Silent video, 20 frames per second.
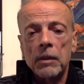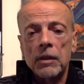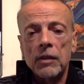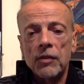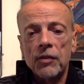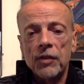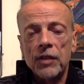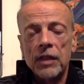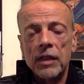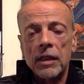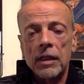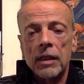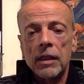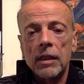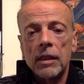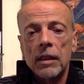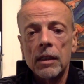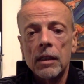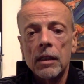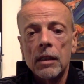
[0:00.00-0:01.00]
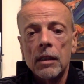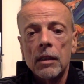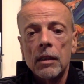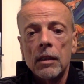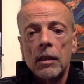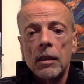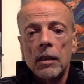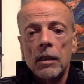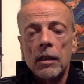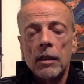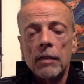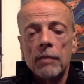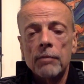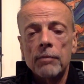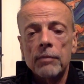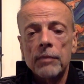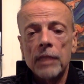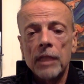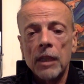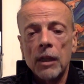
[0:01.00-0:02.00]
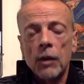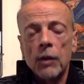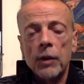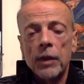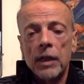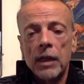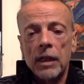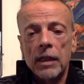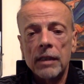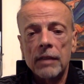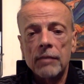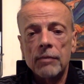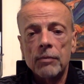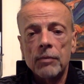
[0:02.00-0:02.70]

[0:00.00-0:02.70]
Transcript: defeated Hillary Clinton.